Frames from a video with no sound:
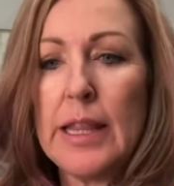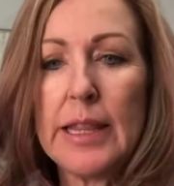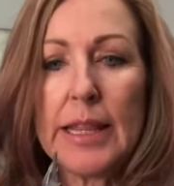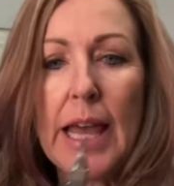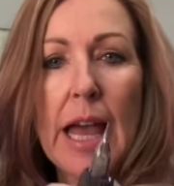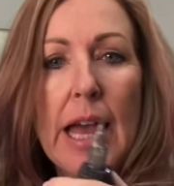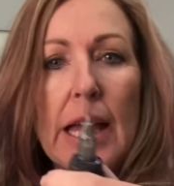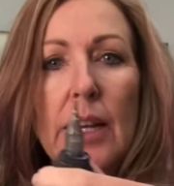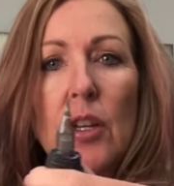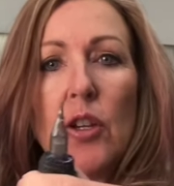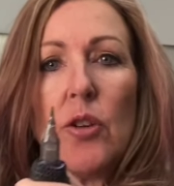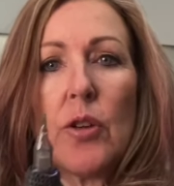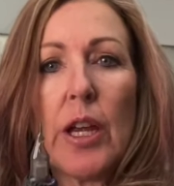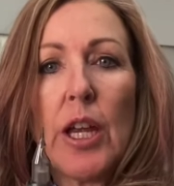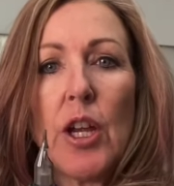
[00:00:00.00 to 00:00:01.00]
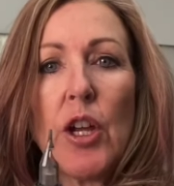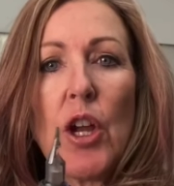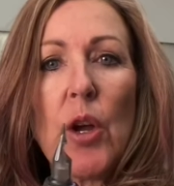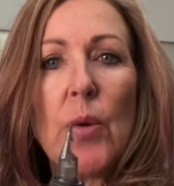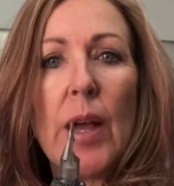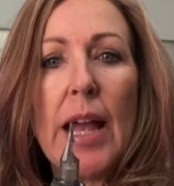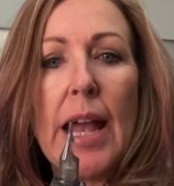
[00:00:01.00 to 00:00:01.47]
Then you can
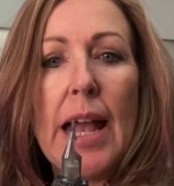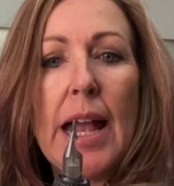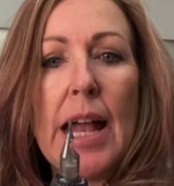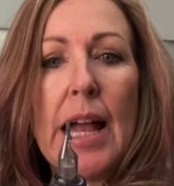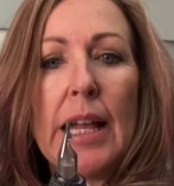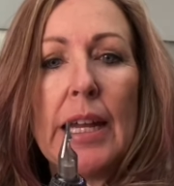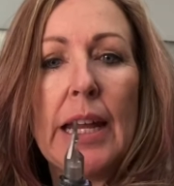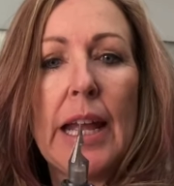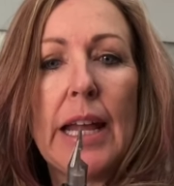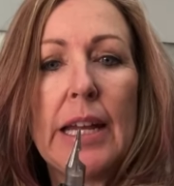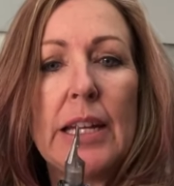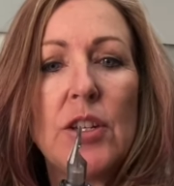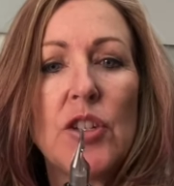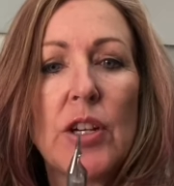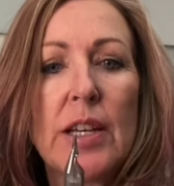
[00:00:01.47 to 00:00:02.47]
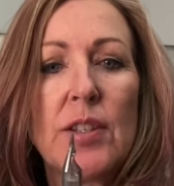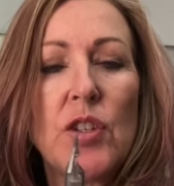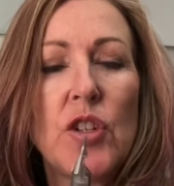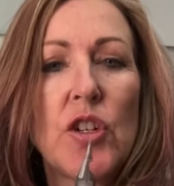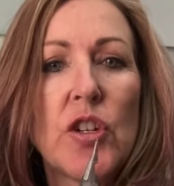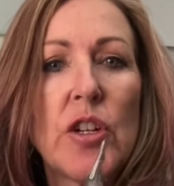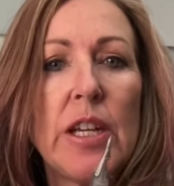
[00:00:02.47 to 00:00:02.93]
go ahead and
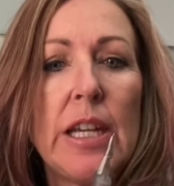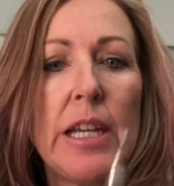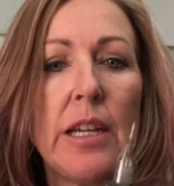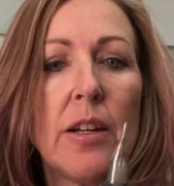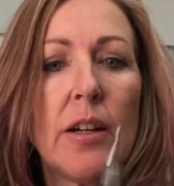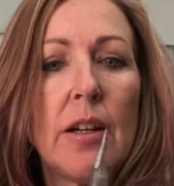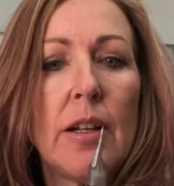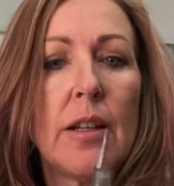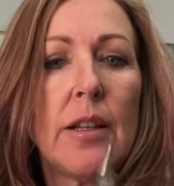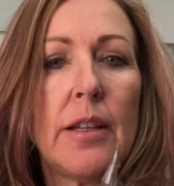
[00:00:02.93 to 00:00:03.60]
adjust your needle